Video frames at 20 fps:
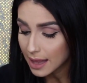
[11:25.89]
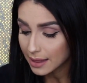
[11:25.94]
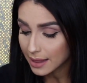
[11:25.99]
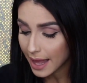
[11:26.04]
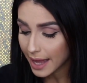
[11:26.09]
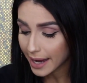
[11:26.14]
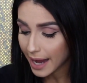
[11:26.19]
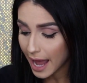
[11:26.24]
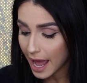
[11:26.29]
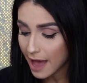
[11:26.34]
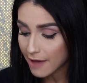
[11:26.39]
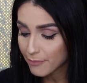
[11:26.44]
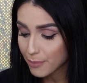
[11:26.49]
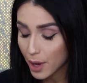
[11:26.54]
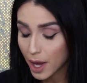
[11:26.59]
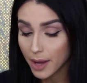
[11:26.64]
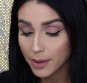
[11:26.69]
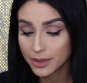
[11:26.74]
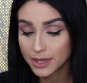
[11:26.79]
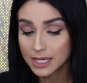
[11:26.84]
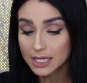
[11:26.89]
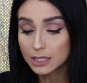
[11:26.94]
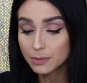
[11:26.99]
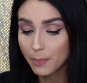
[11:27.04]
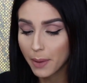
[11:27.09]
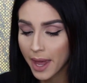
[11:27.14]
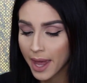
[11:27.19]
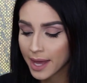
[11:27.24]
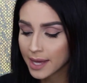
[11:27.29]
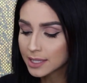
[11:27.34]
Like I have bought, these
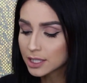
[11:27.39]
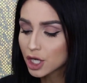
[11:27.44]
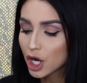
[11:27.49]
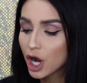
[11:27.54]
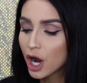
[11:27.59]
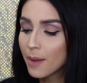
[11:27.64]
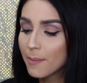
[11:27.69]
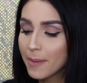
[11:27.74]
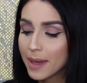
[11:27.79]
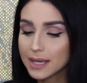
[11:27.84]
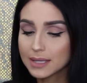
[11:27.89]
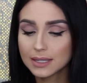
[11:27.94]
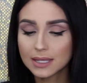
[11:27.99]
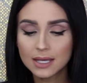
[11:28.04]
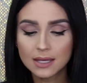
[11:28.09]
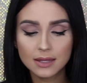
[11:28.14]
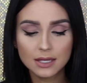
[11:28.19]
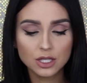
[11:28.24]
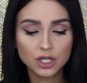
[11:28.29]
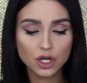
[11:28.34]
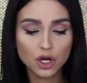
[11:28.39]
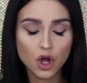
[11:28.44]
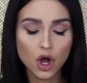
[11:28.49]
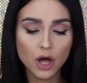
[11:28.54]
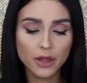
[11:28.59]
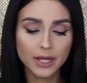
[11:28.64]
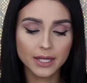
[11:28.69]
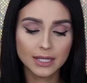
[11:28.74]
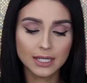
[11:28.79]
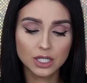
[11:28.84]
paints are amazing. These are
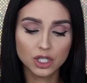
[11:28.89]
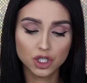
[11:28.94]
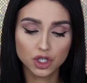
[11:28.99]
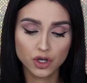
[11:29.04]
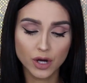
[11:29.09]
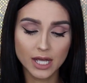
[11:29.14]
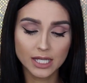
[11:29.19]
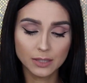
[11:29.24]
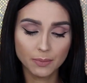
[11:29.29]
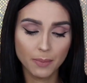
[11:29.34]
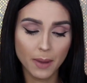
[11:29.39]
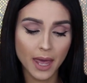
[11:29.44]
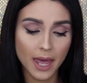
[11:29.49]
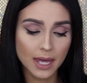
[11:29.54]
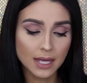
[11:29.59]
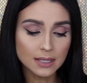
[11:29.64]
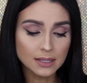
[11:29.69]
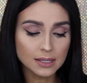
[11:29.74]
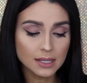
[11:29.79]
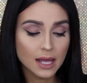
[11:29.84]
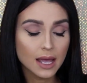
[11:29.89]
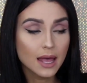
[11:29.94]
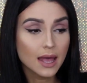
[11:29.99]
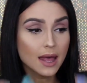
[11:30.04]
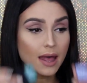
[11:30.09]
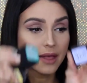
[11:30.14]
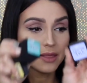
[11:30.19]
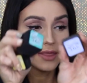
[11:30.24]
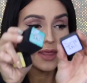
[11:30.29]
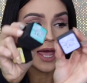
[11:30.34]
called the Distress paints.
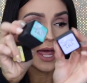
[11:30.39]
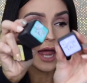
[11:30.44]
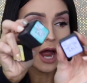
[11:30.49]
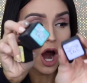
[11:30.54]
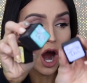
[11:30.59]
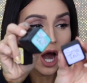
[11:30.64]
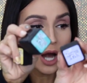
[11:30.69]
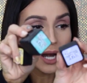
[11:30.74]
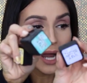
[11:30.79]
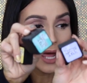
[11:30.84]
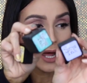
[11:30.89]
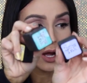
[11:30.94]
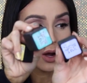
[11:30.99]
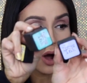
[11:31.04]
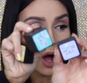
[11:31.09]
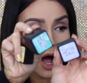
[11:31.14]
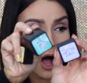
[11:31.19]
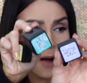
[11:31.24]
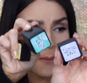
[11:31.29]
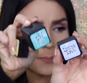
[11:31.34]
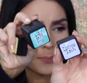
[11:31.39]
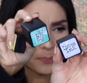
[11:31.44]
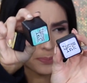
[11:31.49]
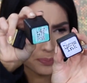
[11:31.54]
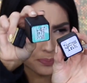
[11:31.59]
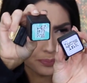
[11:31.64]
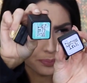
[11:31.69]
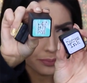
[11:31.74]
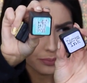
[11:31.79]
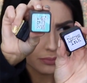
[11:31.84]
They are like,
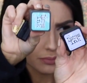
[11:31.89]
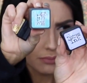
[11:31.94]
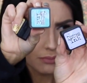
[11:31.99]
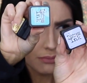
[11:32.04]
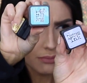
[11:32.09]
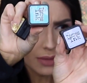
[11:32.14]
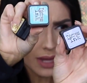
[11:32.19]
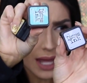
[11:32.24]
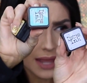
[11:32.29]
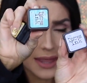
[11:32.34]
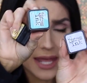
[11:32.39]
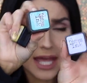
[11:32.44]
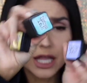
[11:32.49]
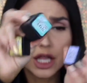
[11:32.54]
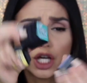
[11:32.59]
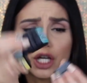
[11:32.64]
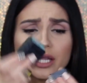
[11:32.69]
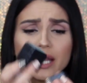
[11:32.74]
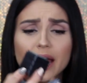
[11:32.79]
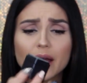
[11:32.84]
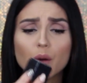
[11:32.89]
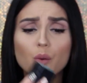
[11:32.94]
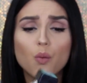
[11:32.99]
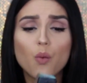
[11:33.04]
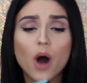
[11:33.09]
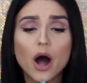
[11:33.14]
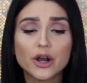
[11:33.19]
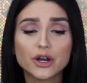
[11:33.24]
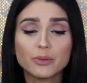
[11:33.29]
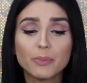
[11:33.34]
um, they look like
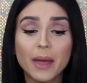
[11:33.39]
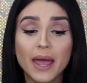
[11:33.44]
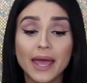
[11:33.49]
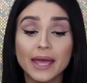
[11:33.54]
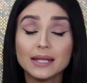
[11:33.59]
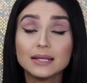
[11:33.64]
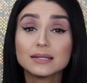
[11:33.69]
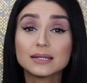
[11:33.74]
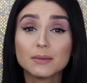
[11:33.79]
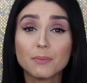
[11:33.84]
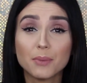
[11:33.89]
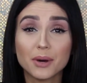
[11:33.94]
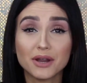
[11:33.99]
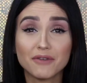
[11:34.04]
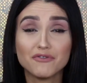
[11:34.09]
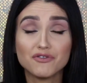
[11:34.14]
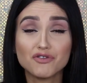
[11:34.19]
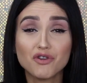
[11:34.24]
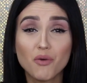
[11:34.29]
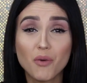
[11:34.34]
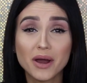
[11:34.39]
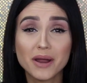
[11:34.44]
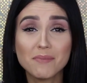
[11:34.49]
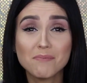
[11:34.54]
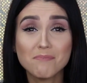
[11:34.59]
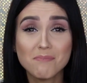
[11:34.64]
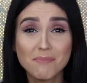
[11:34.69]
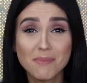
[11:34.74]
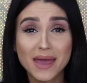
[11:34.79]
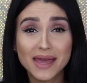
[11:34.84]
water paint, but if you don't want
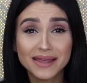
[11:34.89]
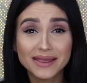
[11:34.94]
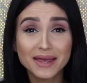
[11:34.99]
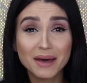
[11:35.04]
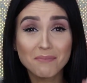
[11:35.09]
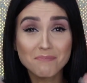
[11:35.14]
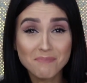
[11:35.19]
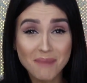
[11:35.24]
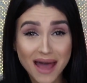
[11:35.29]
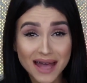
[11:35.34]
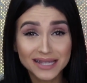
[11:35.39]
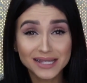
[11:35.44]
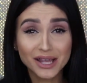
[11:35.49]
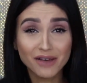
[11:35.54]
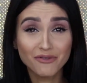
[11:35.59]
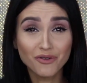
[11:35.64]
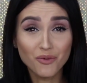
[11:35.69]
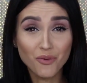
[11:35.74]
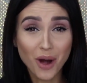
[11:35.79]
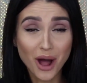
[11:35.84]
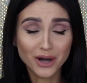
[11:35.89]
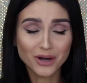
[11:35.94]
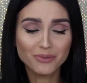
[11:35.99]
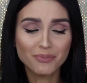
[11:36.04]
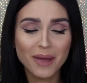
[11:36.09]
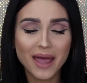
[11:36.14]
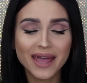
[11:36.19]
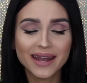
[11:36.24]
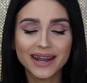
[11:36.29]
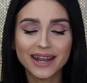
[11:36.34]
to make the mess of a
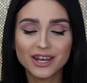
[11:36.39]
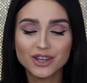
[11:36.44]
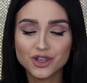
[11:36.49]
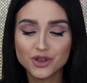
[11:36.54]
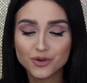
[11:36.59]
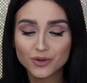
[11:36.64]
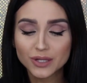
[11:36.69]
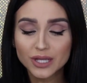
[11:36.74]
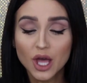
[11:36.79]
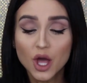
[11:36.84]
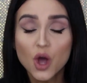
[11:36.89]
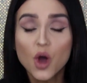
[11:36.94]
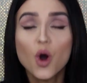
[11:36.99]
water paint and use